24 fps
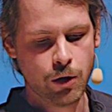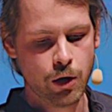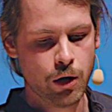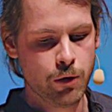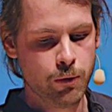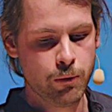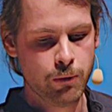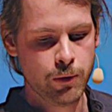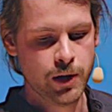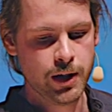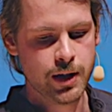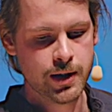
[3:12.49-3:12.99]

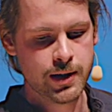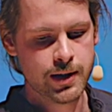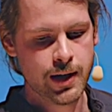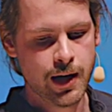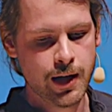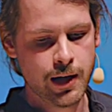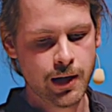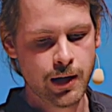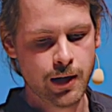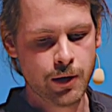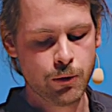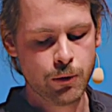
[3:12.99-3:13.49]
or we
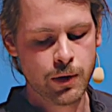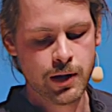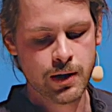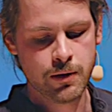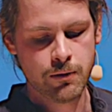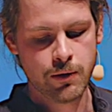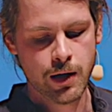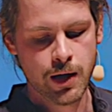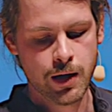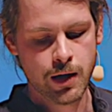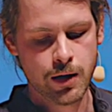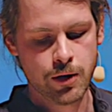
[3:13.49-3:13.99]
decided at
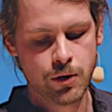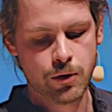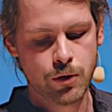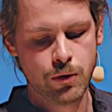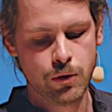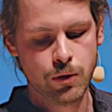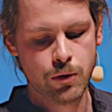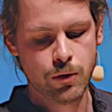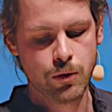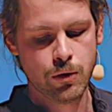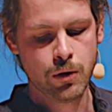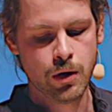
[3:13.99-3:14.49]
Reason Vienna
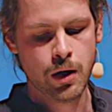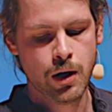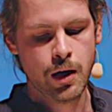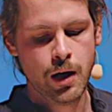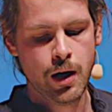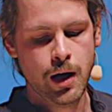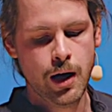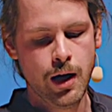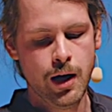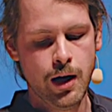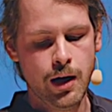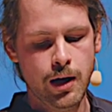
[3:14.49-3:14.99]
to
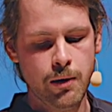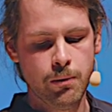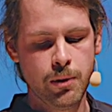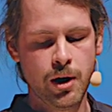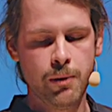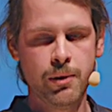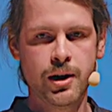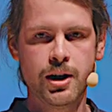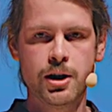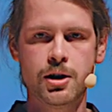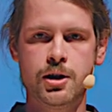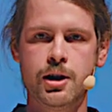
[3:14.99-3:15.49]
uh,
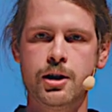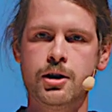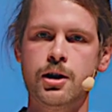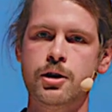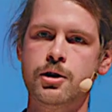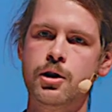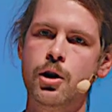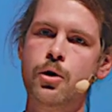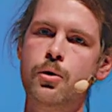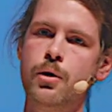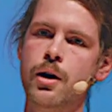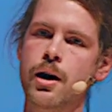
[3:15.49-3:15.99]
implement a
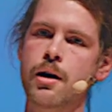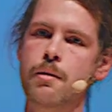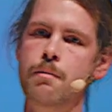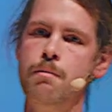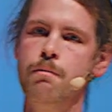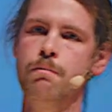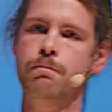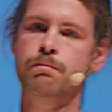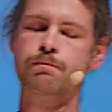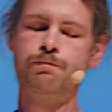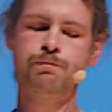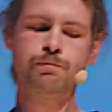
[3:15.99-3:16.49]
tic-tac-toe
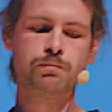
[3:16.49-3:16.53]
game.